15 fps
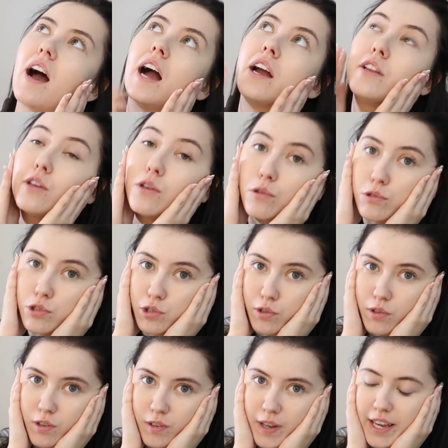
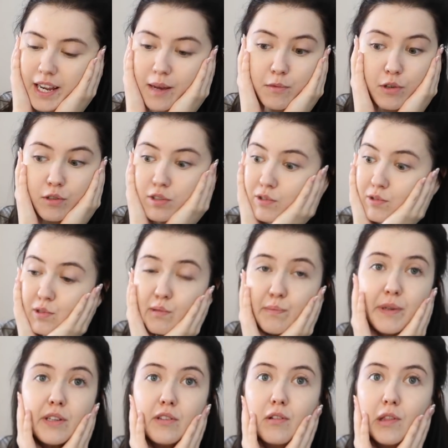unusual, and I'm not used to
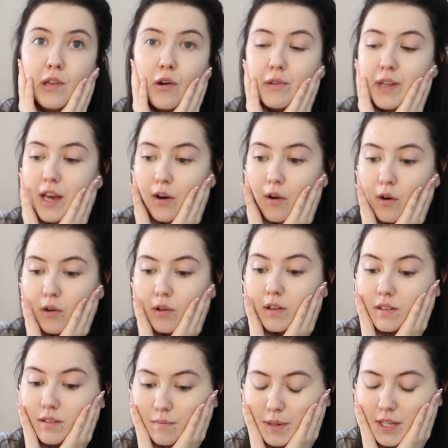being alone at
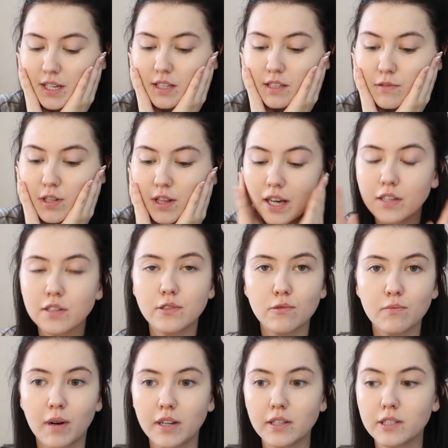all because for the last
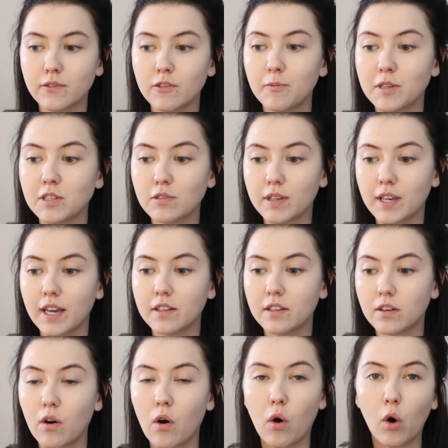2 months we've been
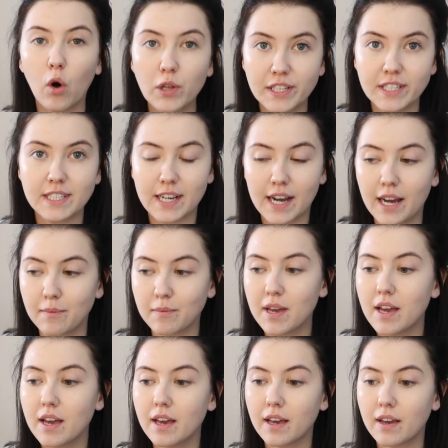together all the time.
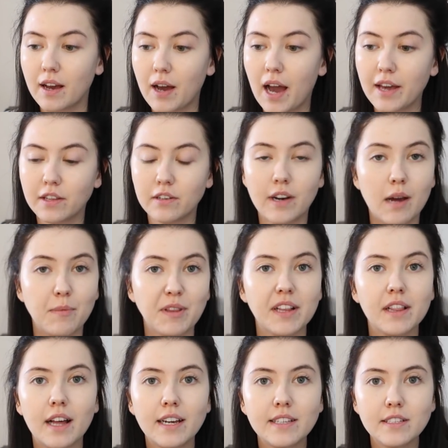Either I'm
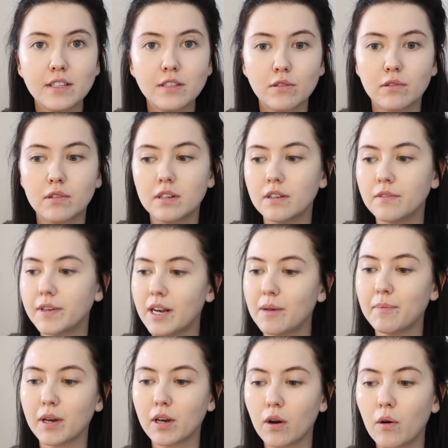in classes or when
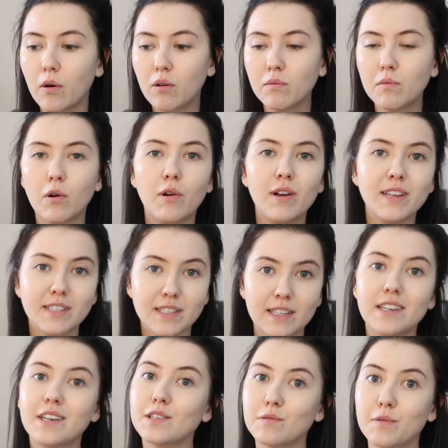I'm back home, or Ole is
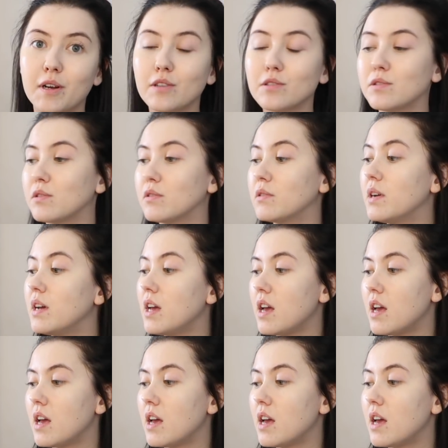here as well. So